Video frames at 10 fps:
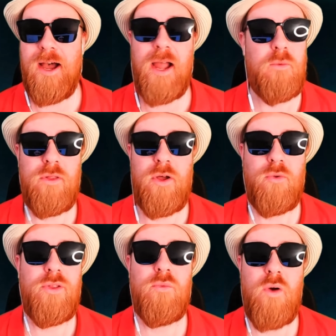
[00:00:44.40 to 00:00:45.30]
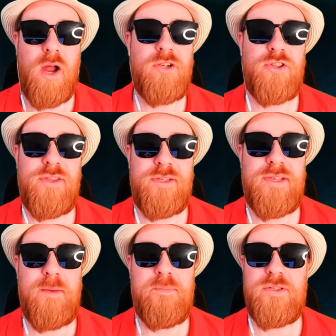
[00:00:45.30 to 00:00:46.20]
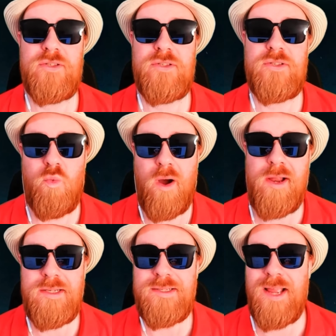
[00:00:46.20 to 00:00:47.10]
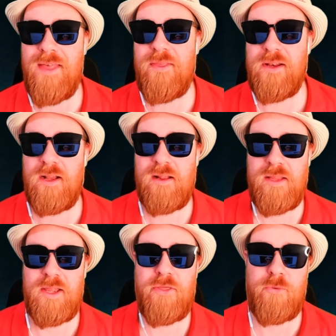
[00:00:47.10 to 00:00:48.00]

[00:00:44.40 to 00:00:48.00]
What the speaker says: I will only watch this episode once and then click